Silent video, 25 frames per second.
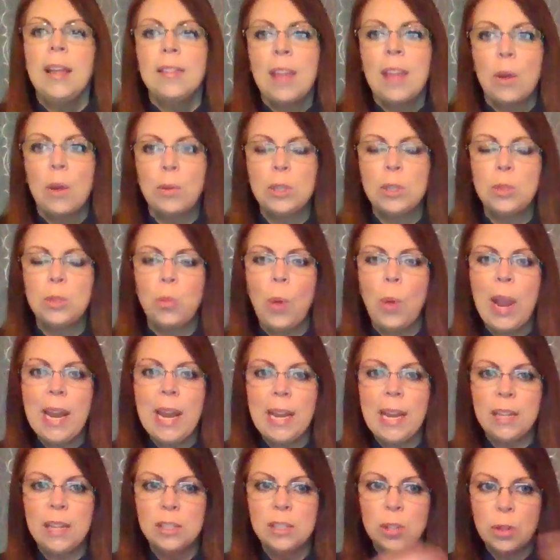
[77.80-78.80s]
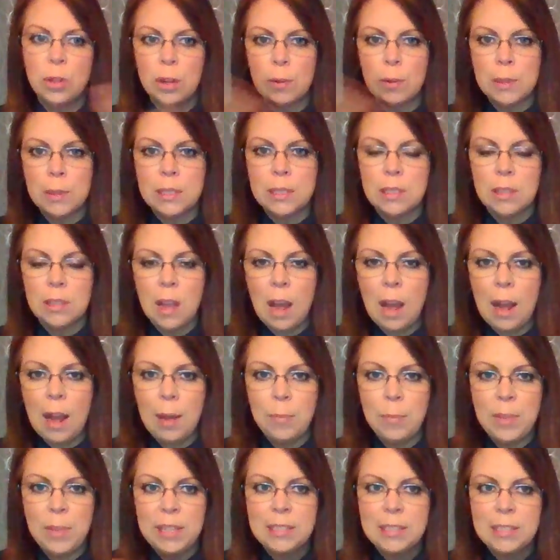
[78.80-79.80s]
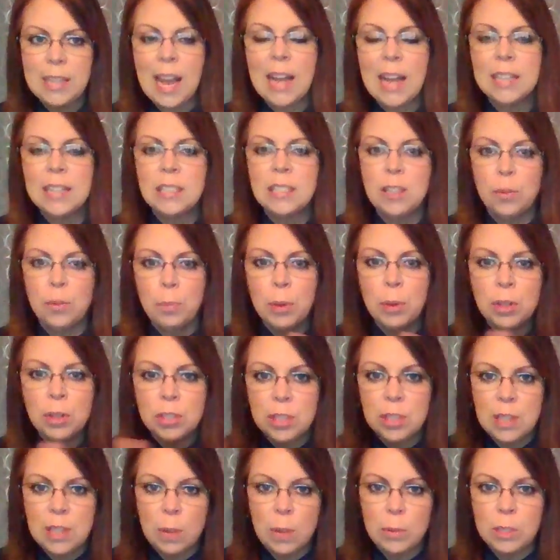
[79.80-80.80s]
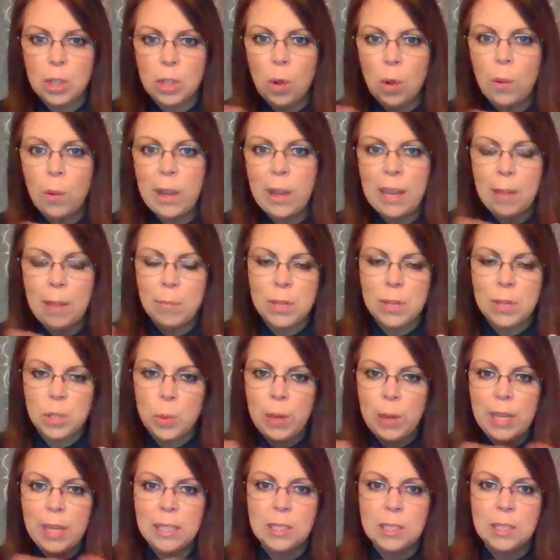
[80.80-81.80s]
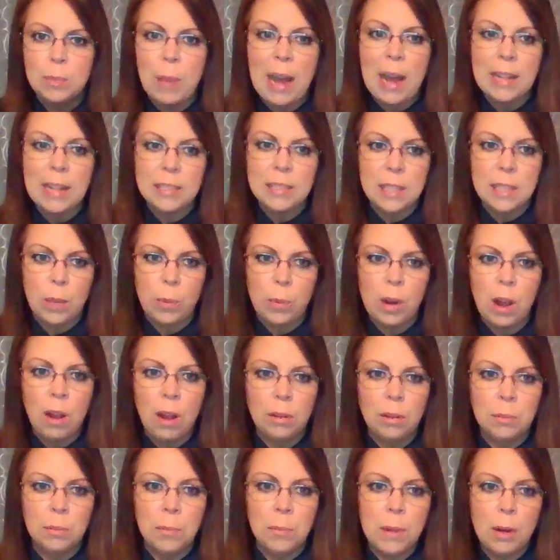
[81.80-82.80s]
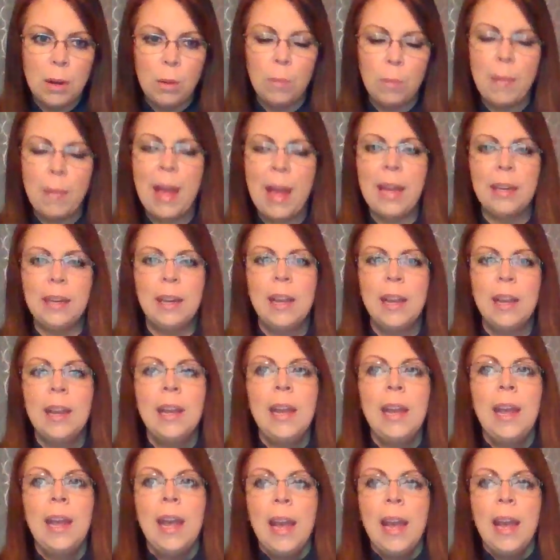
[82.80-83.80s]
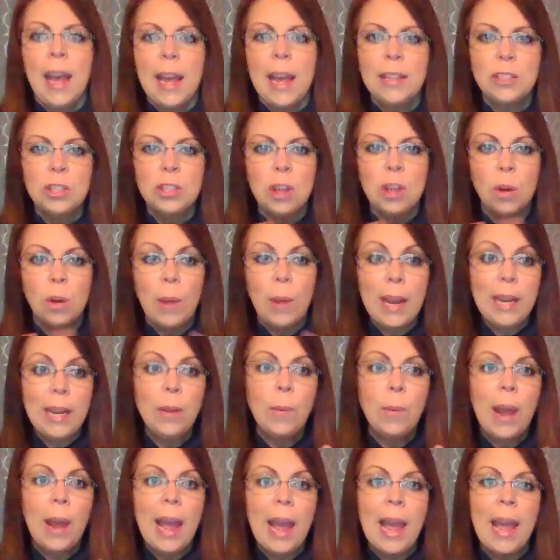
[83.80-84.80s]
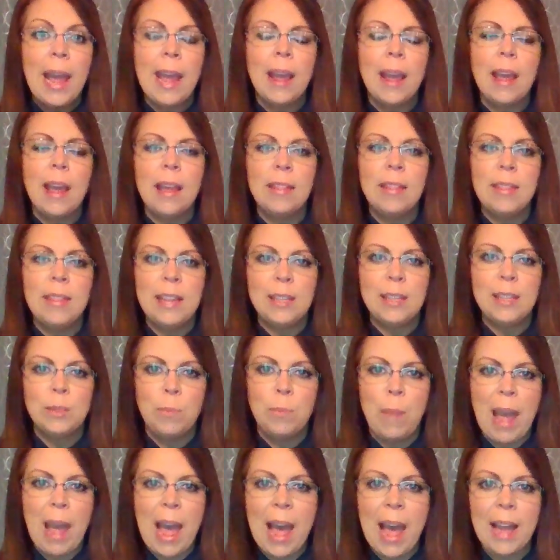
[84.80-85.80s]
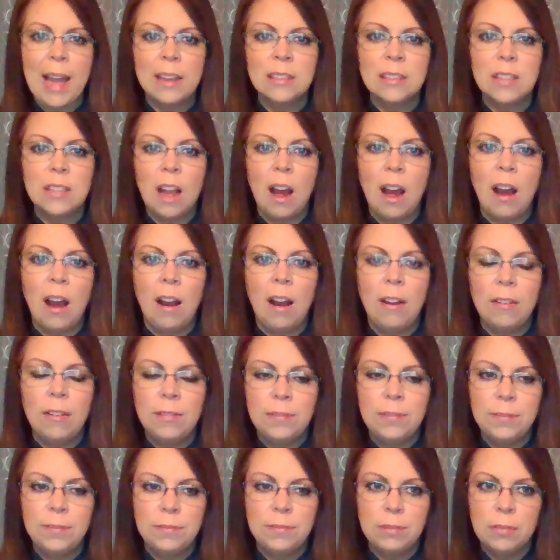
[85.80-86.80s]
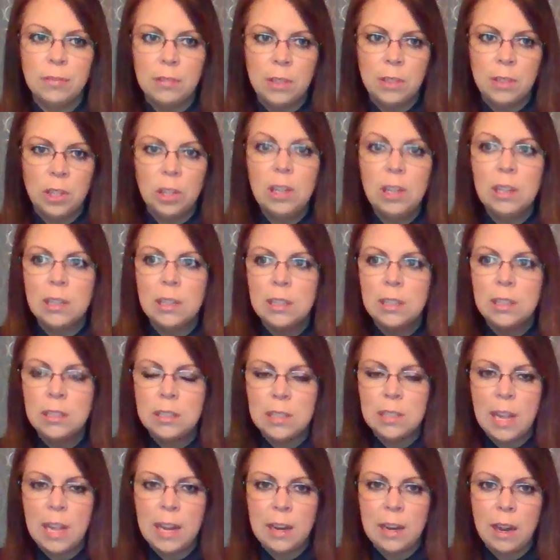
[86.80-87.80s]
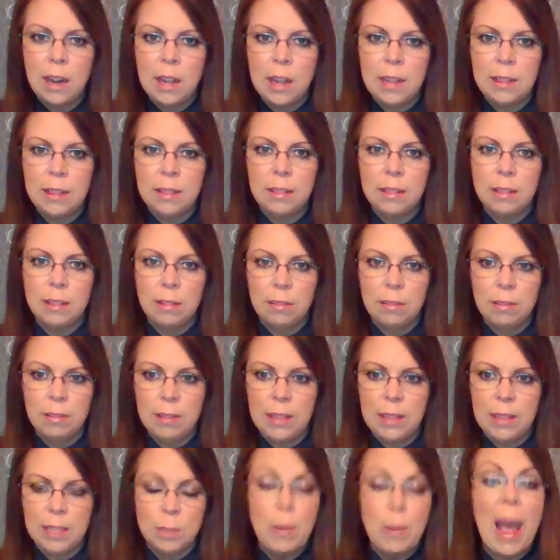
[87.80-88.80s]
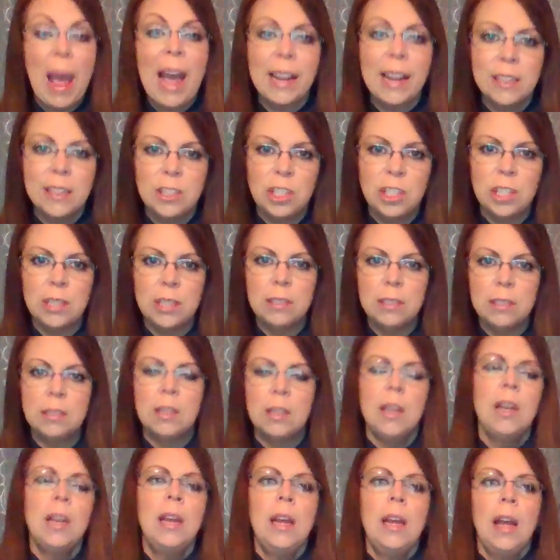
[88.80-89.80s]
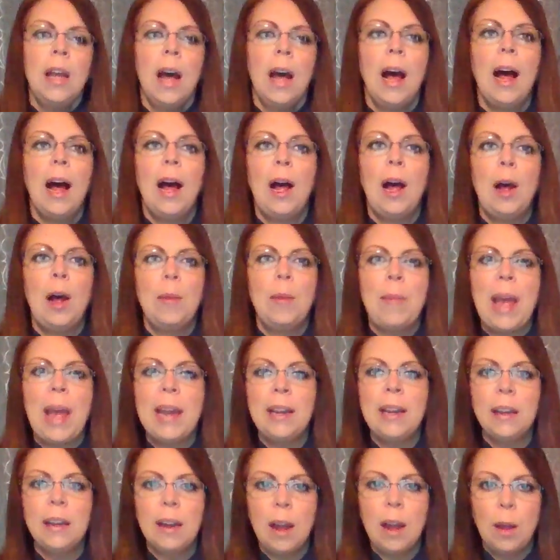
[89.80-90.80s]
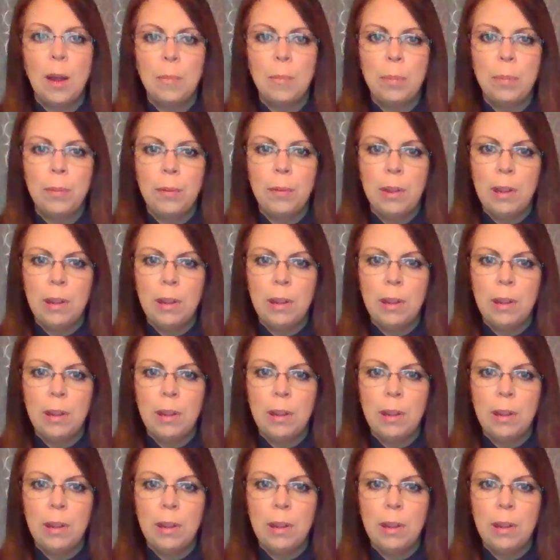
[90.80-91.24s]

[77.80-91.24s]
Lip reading: that was waiting. So there was this constant person that was going in between spots. They were called middlemen. And so anyway, in these bags of goods and these packages ended up